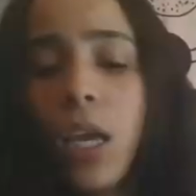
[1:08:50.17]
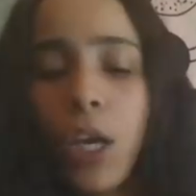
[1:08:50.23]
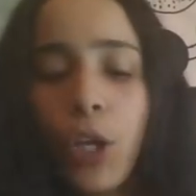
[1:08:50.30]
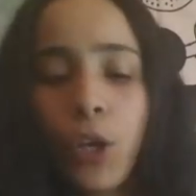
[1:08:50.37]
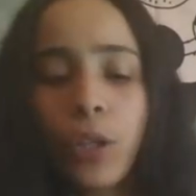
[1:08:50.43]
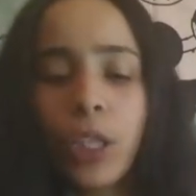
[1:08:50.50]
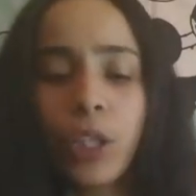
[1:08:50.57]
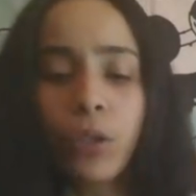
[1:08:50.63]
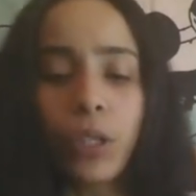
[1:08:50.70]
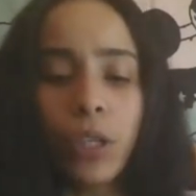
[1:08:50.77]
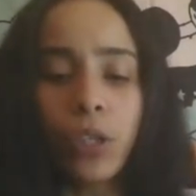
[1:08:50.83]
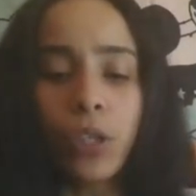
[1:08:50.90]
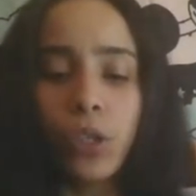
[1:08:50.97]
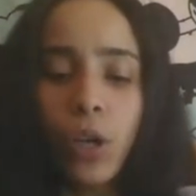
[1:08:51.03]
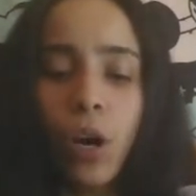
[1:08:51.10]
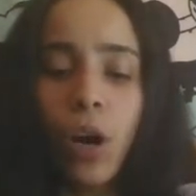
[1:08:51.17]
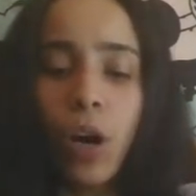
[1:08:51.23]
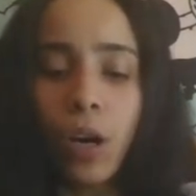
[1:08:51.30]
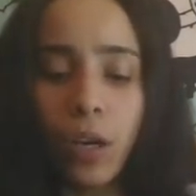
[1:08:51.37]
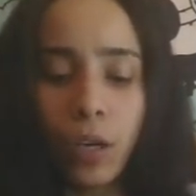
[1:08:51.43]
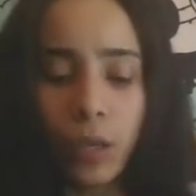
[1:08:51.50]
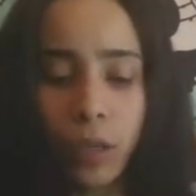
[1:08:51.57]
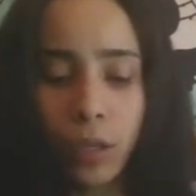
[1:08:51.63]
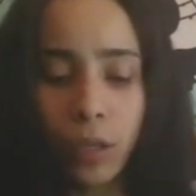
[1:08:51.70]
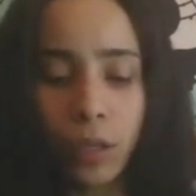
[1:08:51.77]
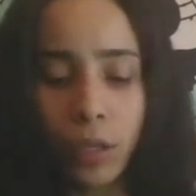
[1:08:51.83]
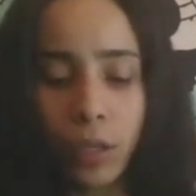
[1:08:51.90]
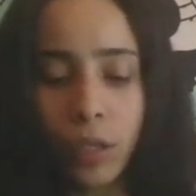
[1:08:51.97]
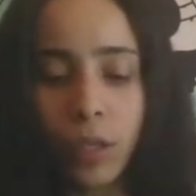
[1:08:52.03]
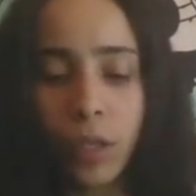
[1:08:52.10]
You're literally a star.
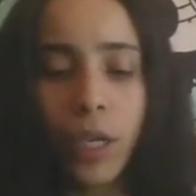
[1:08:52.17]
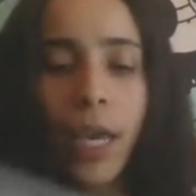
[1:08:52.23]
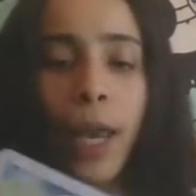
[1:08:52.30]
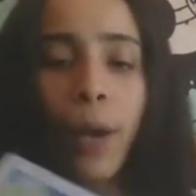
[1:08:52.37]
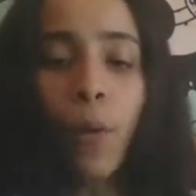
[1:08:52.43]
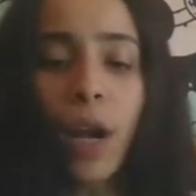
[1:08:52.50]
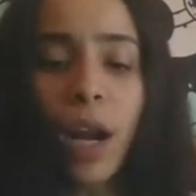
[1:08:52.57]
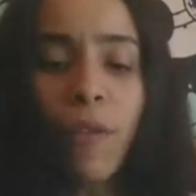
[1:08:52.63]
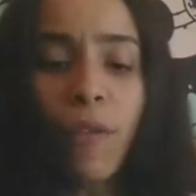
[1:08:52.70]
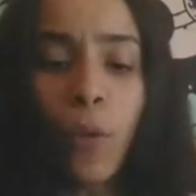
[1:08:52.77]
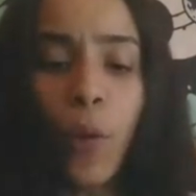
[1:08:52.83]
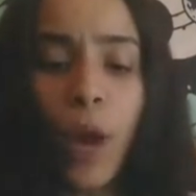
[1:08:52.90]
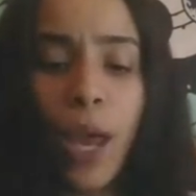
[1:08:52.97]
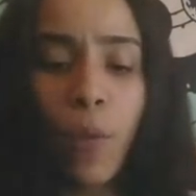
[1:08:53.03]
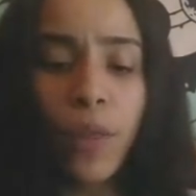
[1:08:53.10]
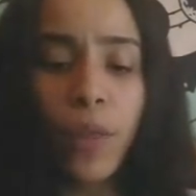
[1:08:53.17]
In whatever way,